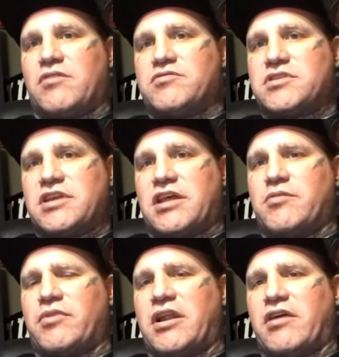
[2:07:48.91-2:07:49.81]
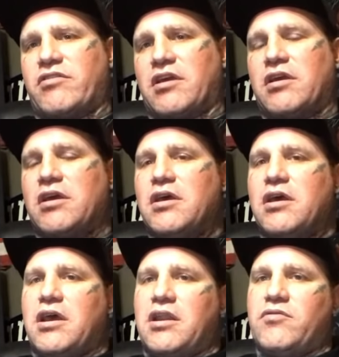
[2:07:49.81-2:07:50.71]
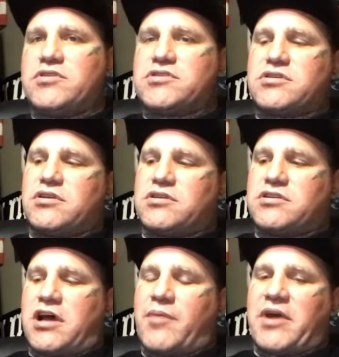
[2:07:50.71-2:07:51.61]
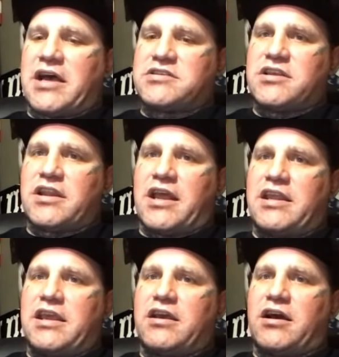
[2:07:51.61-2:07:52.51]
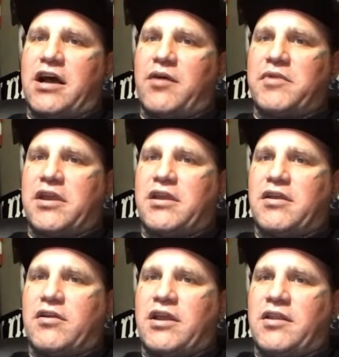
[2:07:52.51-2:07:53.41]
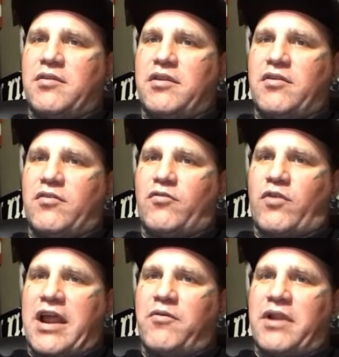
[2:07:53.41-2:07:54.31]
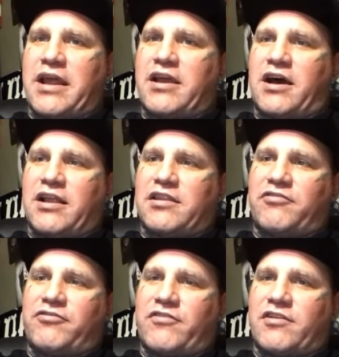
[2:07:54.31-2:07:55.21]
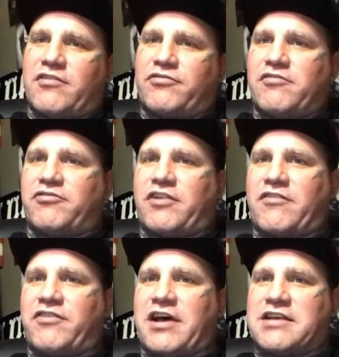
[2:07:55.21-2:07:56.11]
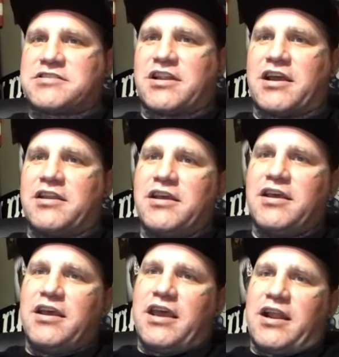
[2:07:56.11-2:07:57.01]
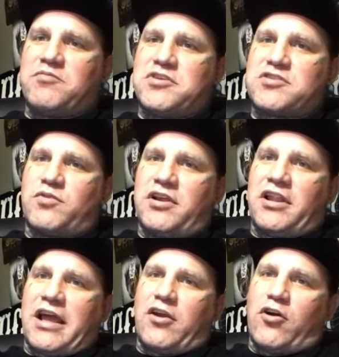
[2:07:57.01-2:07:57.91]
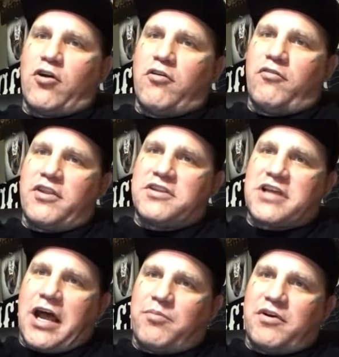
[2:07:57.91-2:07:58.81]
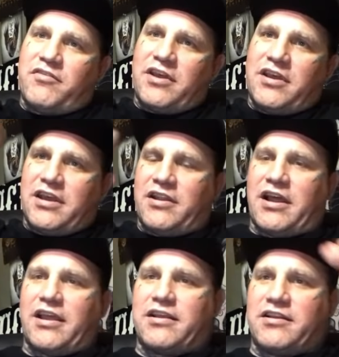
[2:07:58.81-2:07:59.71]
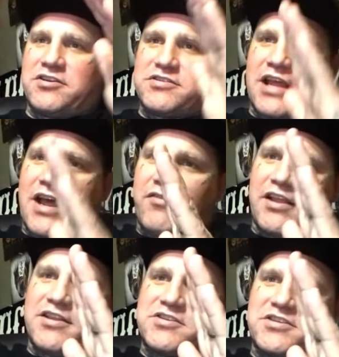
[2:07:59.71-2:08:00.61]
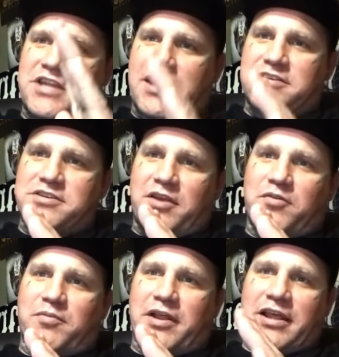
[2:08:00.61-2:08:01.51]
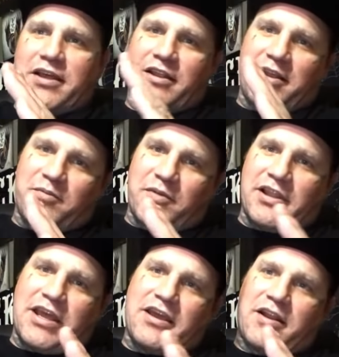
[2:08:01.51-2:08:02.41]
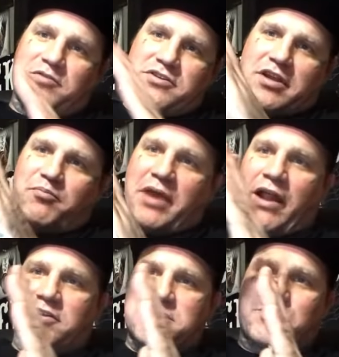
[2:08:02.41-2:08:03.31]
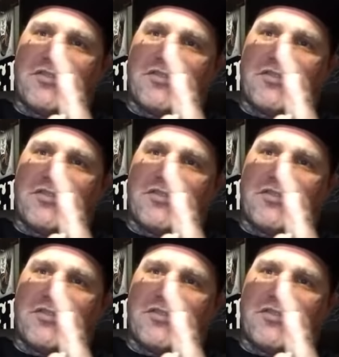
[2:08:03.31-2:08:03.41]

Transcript: It was in Daily Bread, I think, and it was top acid, and he caught me in right when I caught the front fast slide, and I'm just really like over the top of it, and like just have like this stance like with my leg, and I'm just like bounce